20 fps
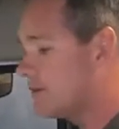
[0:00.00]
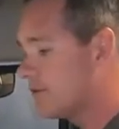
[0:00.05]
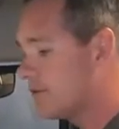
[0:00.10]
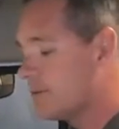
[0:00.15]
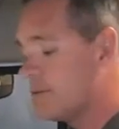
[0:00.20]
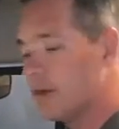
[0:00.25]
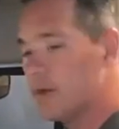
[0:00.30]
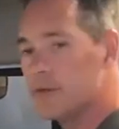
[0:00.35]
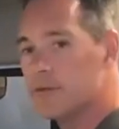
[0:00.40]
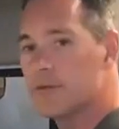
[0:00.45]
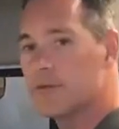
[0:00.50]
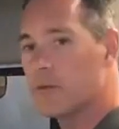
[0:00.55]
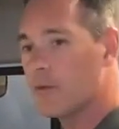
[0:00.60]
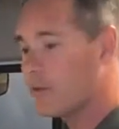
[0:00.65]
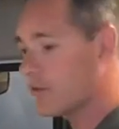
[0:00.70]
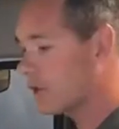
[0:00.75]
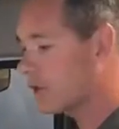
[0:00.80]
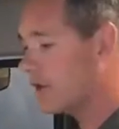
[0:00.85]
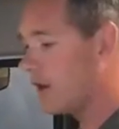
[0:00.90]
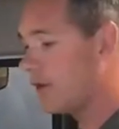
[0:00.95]
It's both
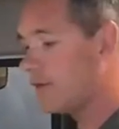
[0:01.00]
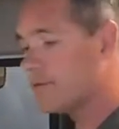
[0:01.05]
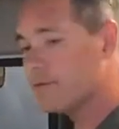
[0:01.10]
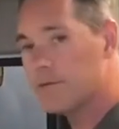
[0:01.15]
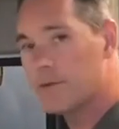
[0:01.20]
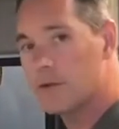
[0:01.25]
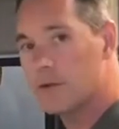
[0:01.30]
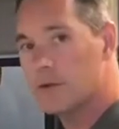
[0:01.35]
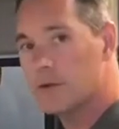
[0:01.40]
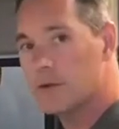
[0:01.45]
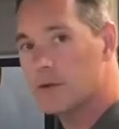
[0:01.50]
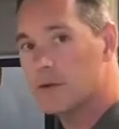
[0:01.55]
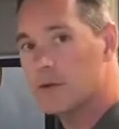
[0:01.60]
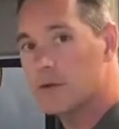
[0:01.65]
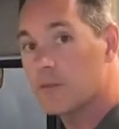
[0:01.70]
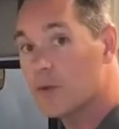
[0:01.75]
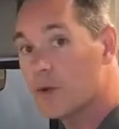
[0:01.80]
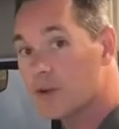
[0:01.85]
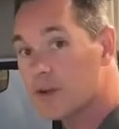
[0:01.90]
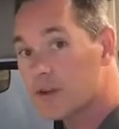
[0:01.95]
for comfort,
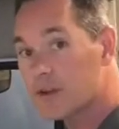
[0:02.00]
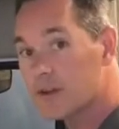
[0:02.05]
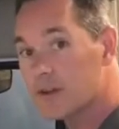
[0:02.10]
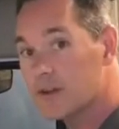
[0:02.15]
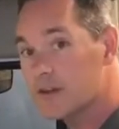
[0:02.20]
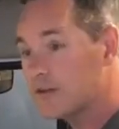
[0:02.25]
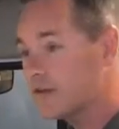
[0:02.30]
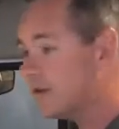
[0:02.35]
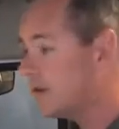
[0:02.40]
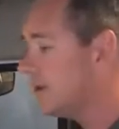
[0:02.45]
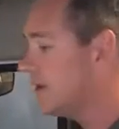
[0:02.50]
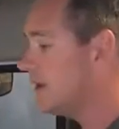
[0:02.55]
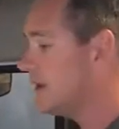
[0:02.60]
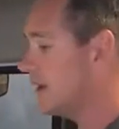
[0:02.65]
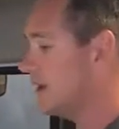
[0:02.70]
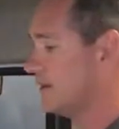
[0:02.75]
productivity,